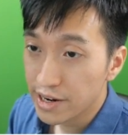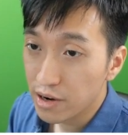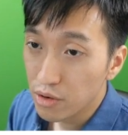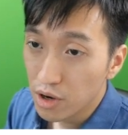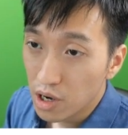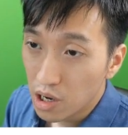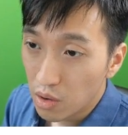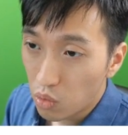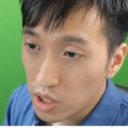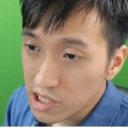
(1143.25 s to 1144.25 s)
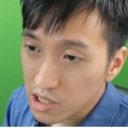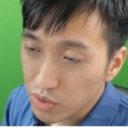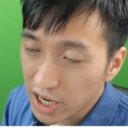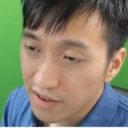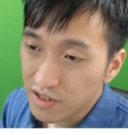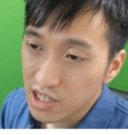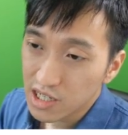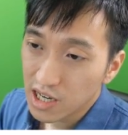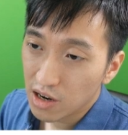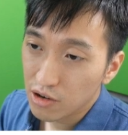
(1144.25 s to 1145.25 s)
Now, once we have
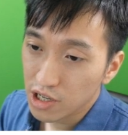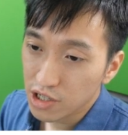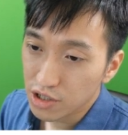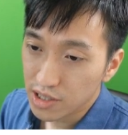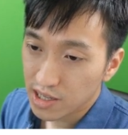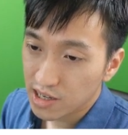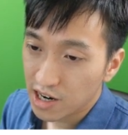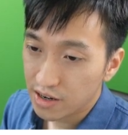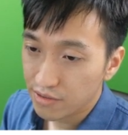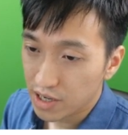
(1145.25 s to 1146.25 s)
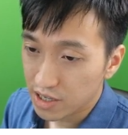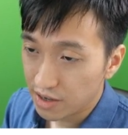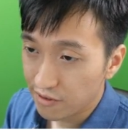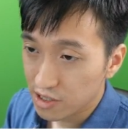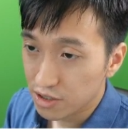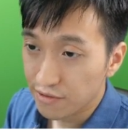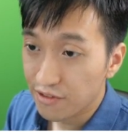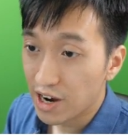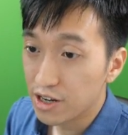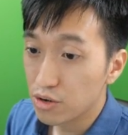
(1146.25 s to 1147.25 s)
these calculations that kind of like give us the
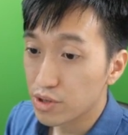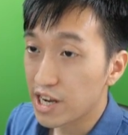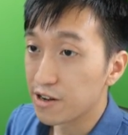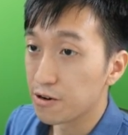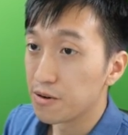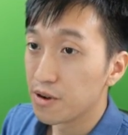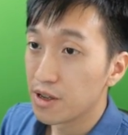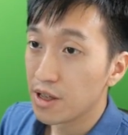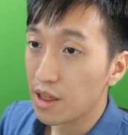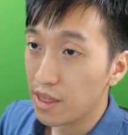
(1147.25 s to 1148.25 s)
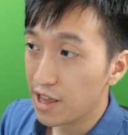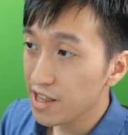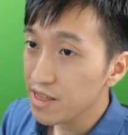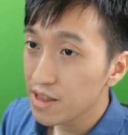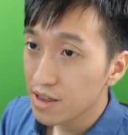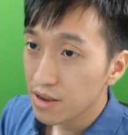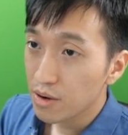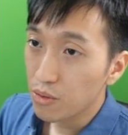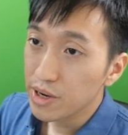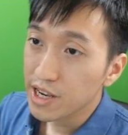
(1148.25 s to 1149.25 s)
final data, then
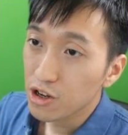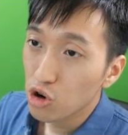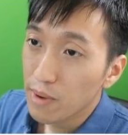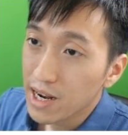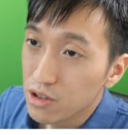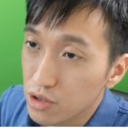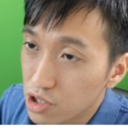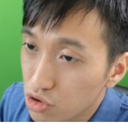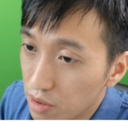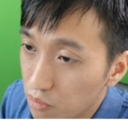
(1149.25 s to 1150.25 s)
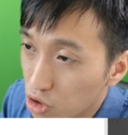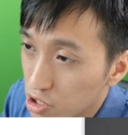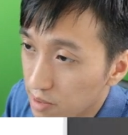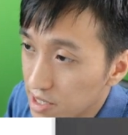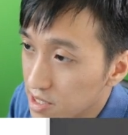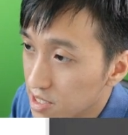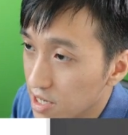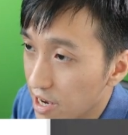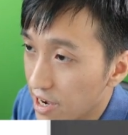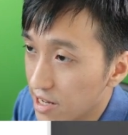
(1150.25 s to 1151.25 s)
we can go back to the script
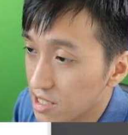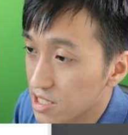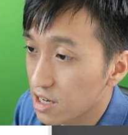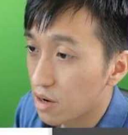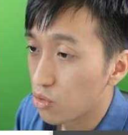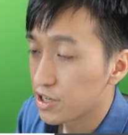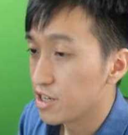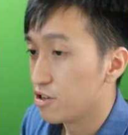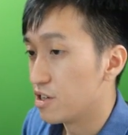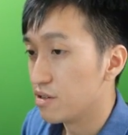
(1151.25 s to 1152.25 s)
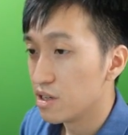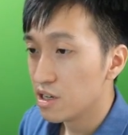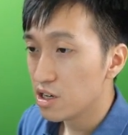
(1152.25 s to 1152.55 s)
workspace and start working on it.